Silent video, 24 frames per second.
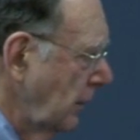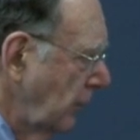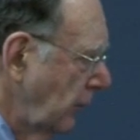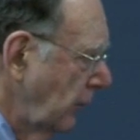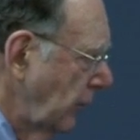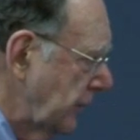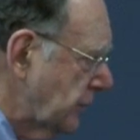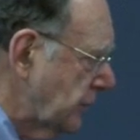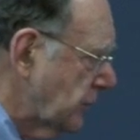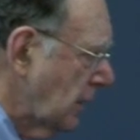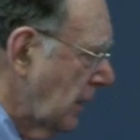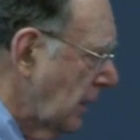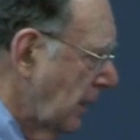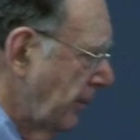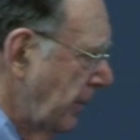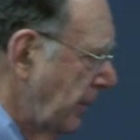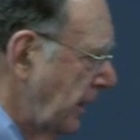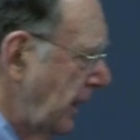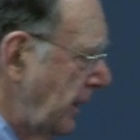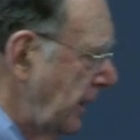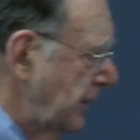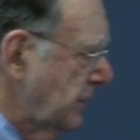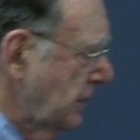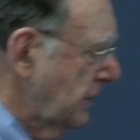which
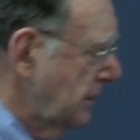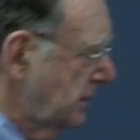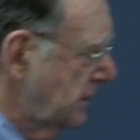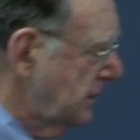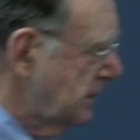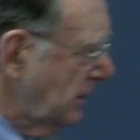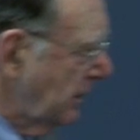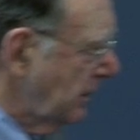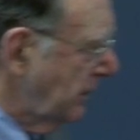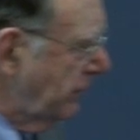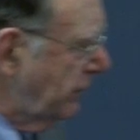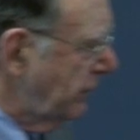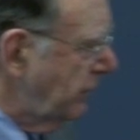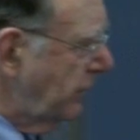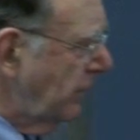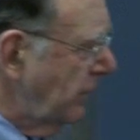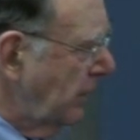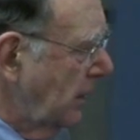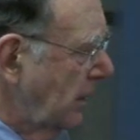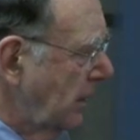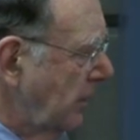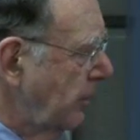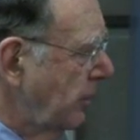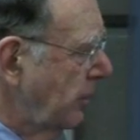combinations
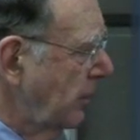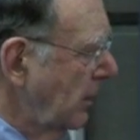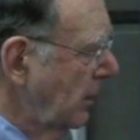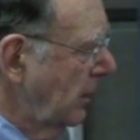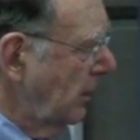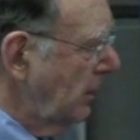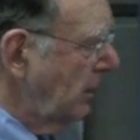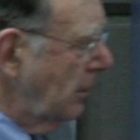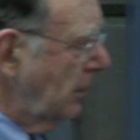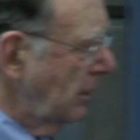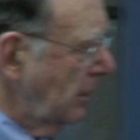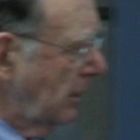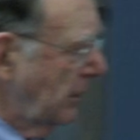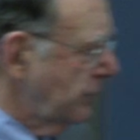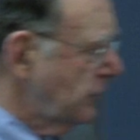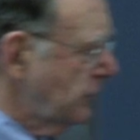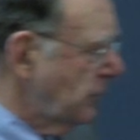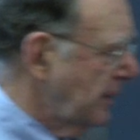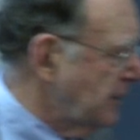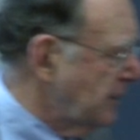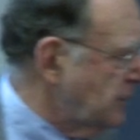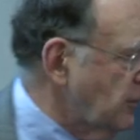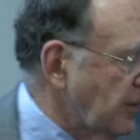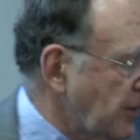of
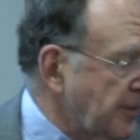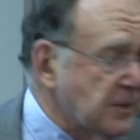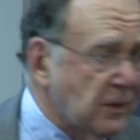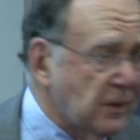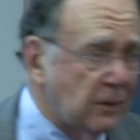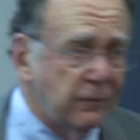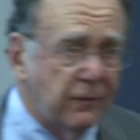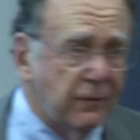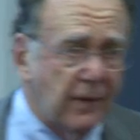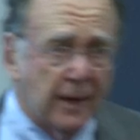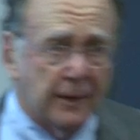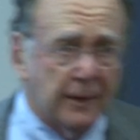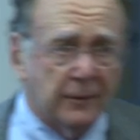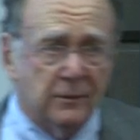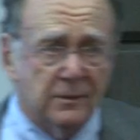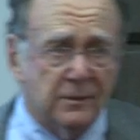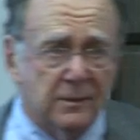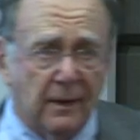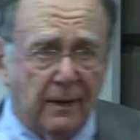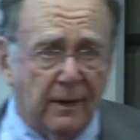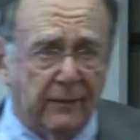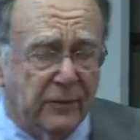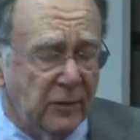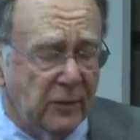transcription
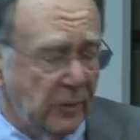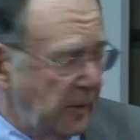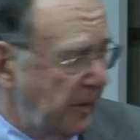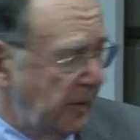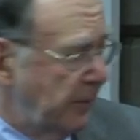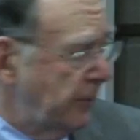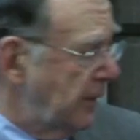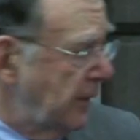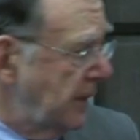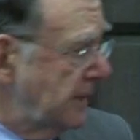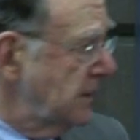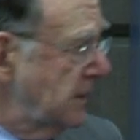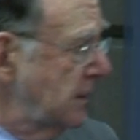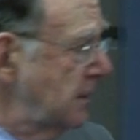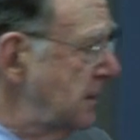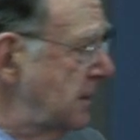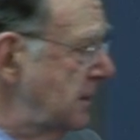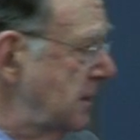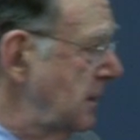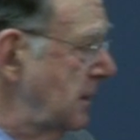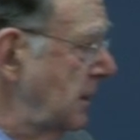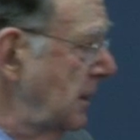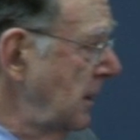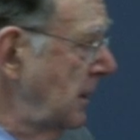factors have to be
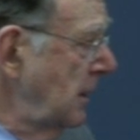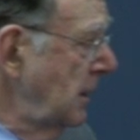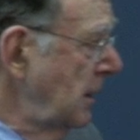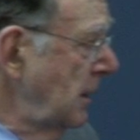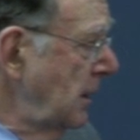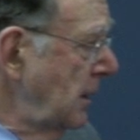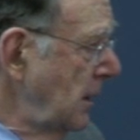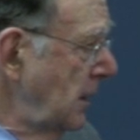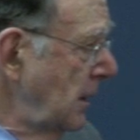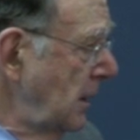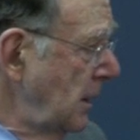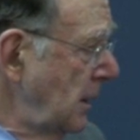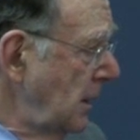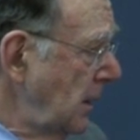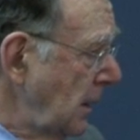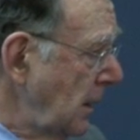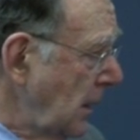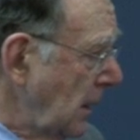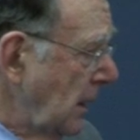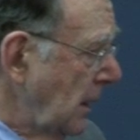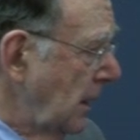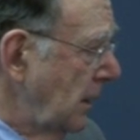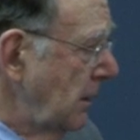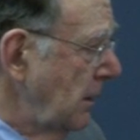present.
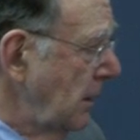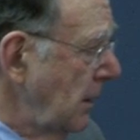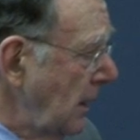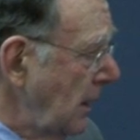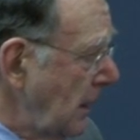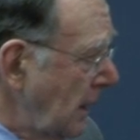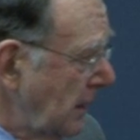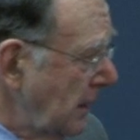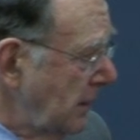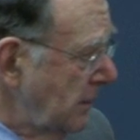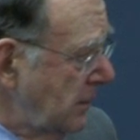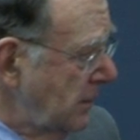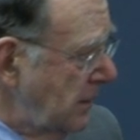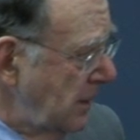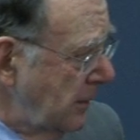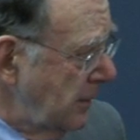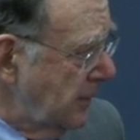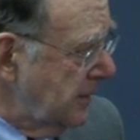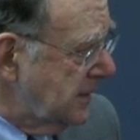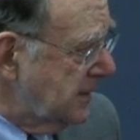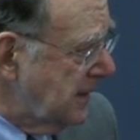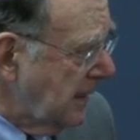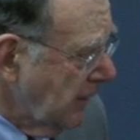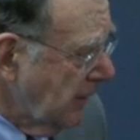And here
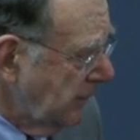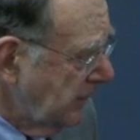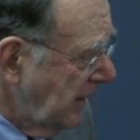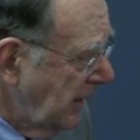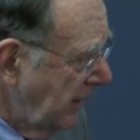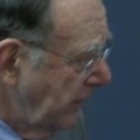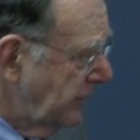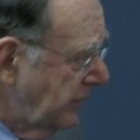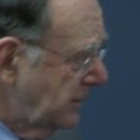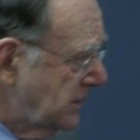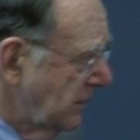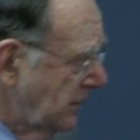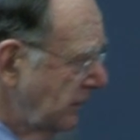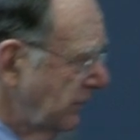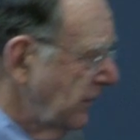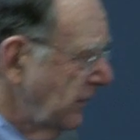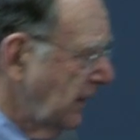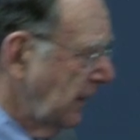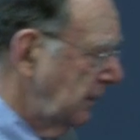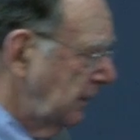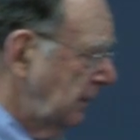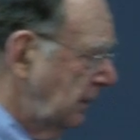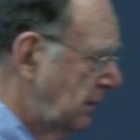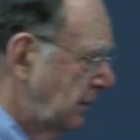is how Davidson
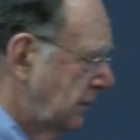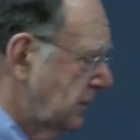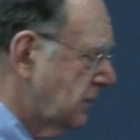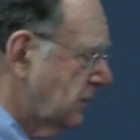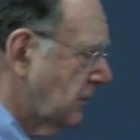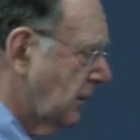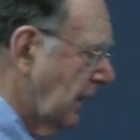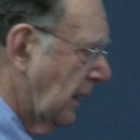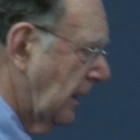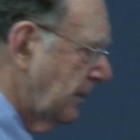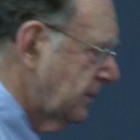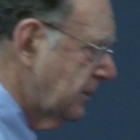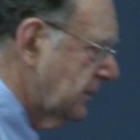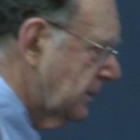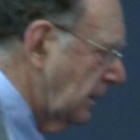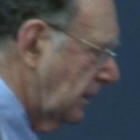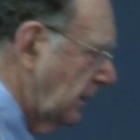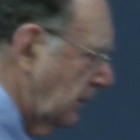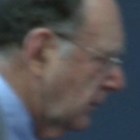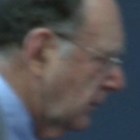finally describes the